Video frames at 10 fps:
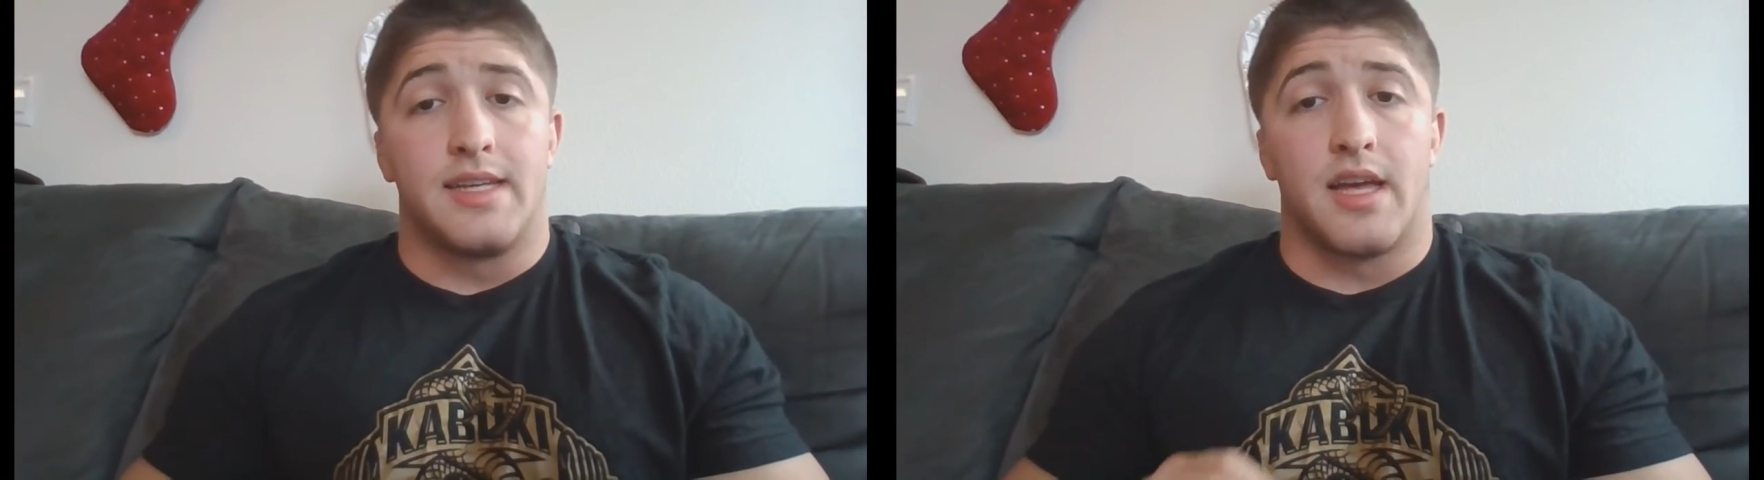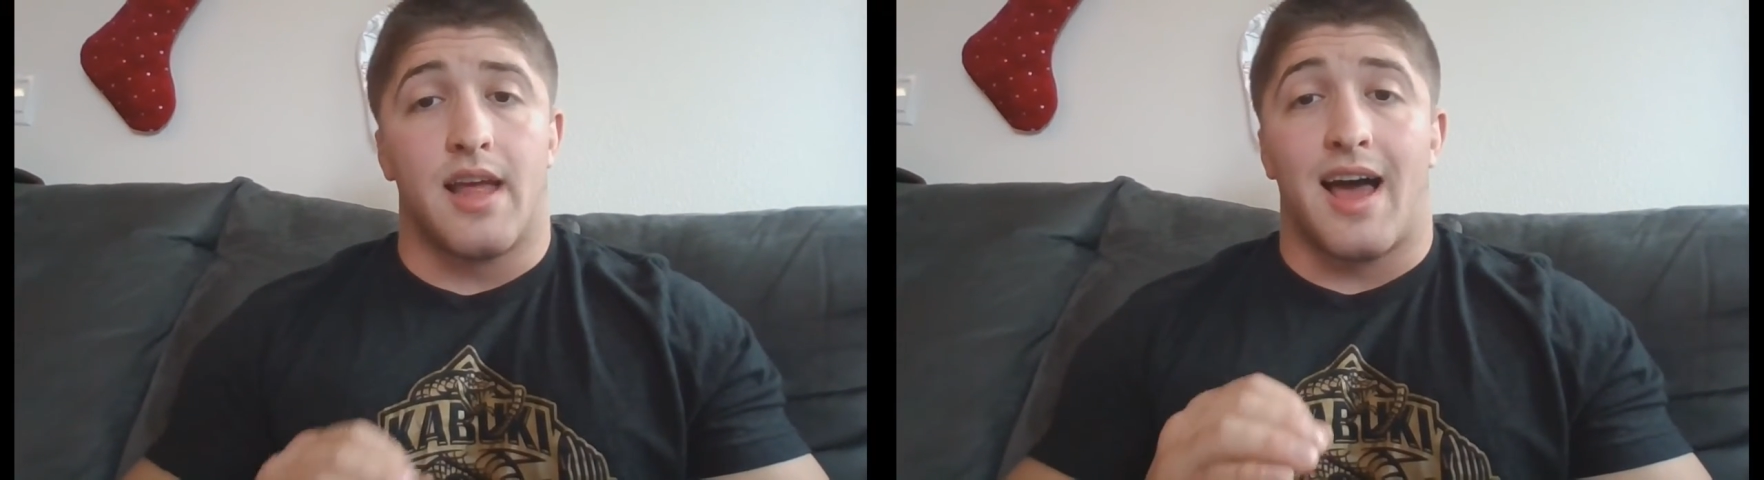
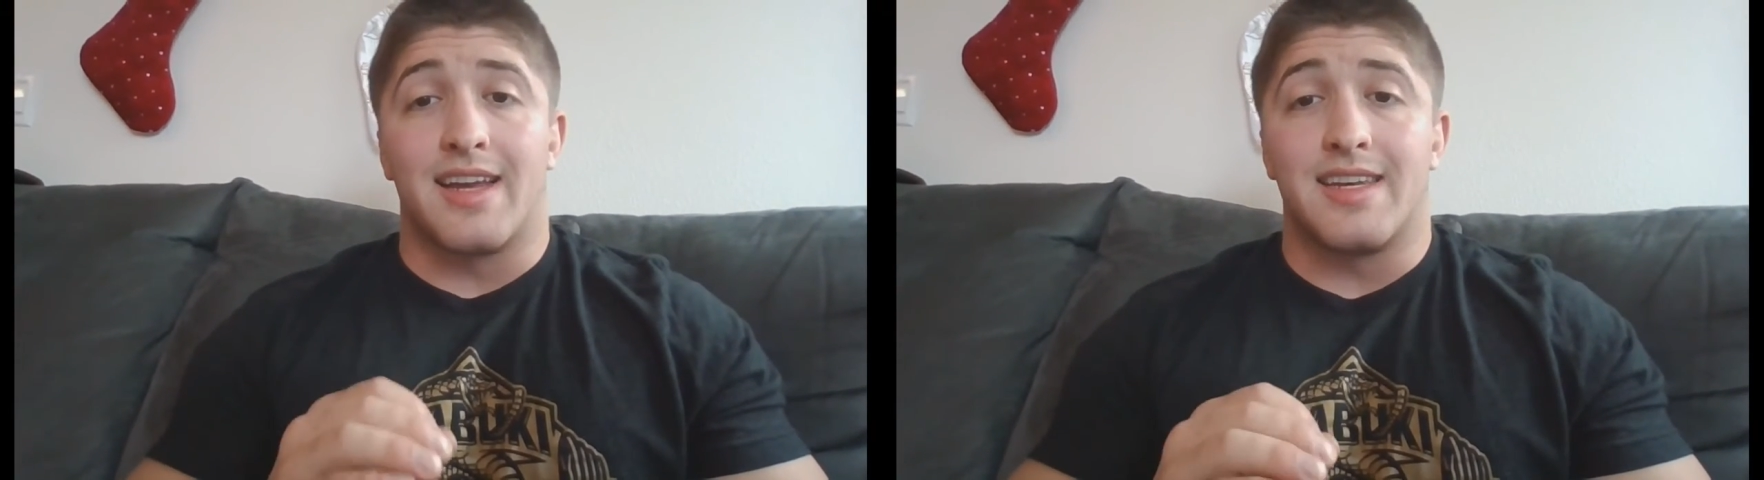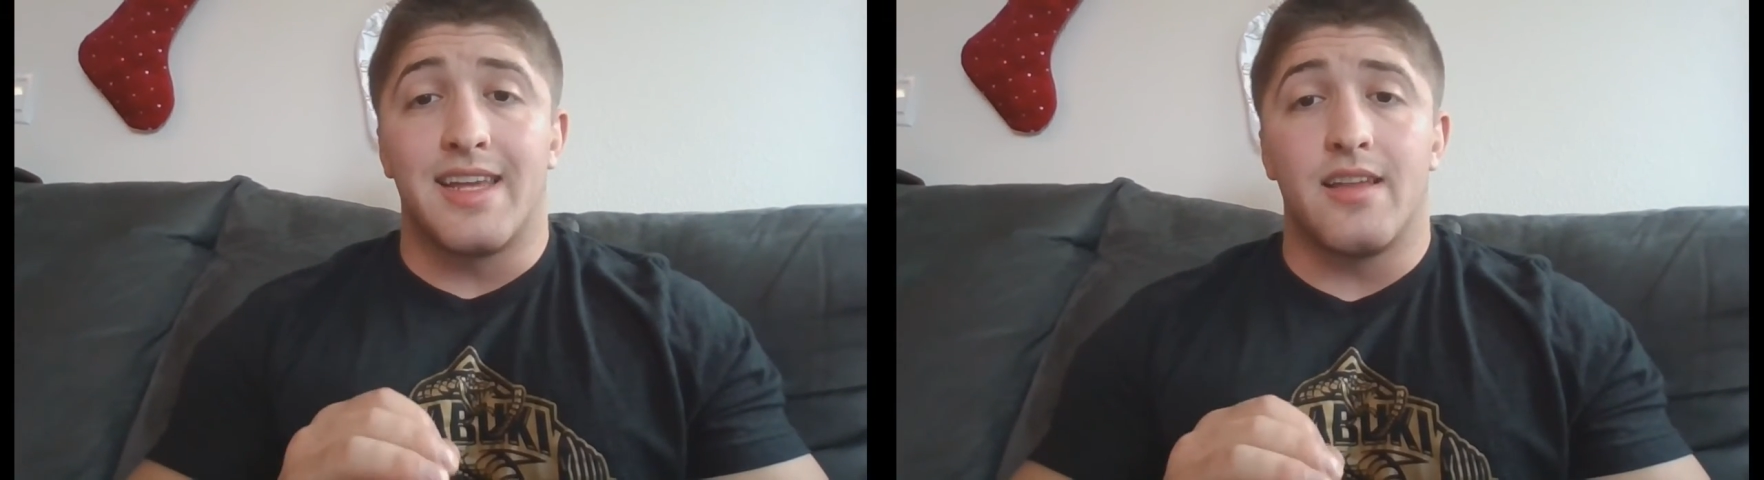that
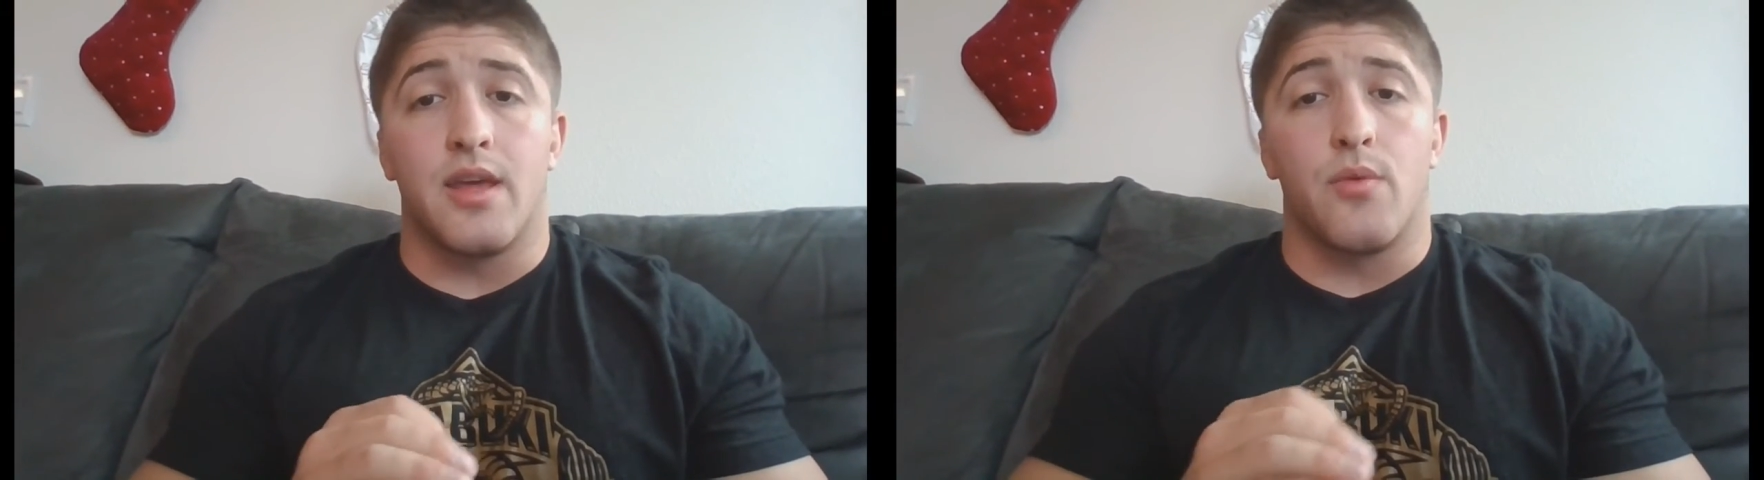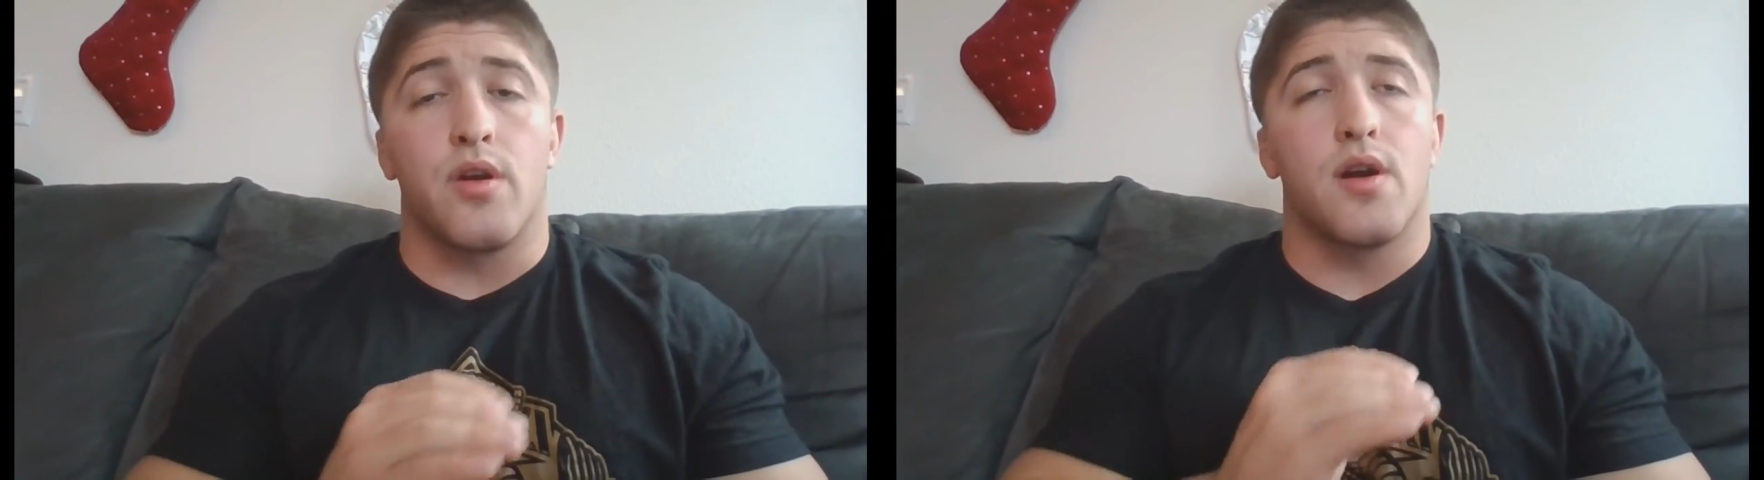
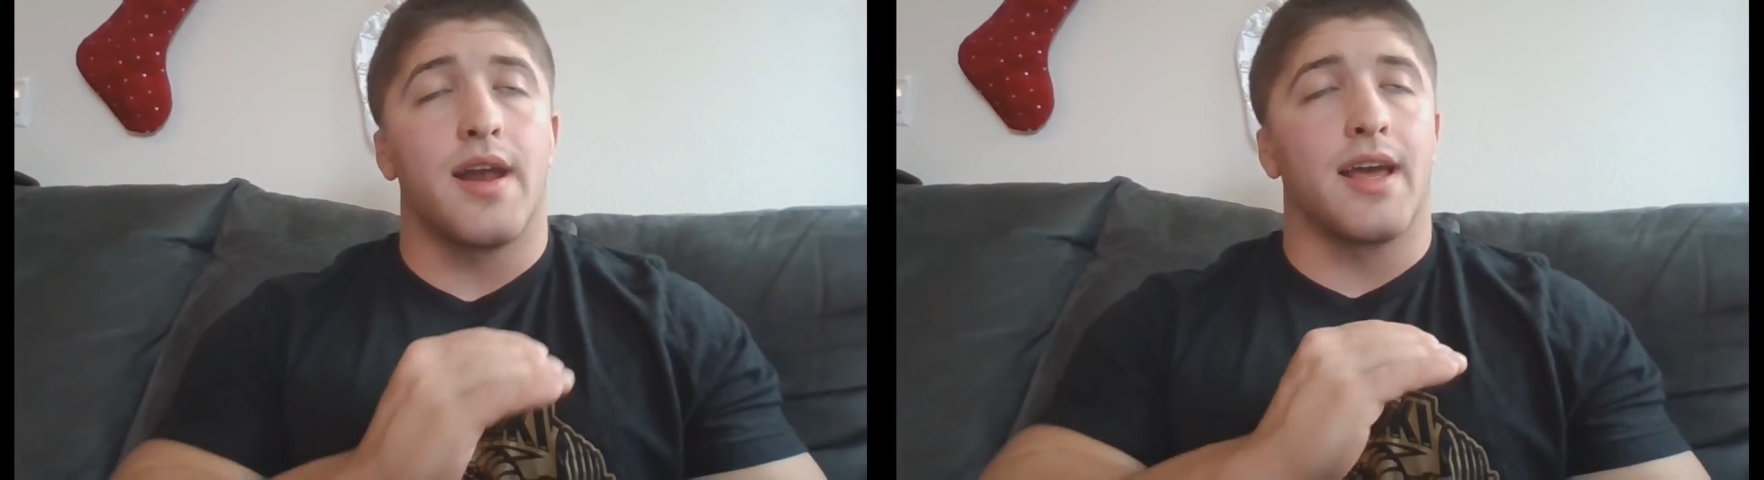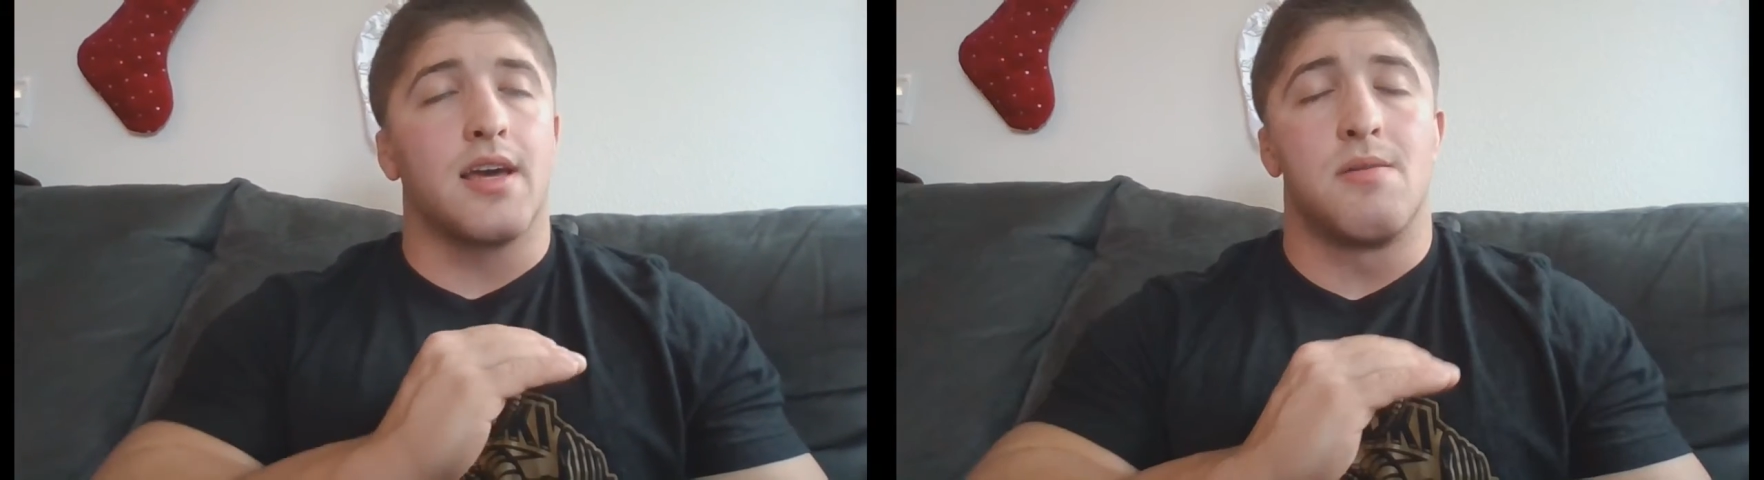ideally we are at a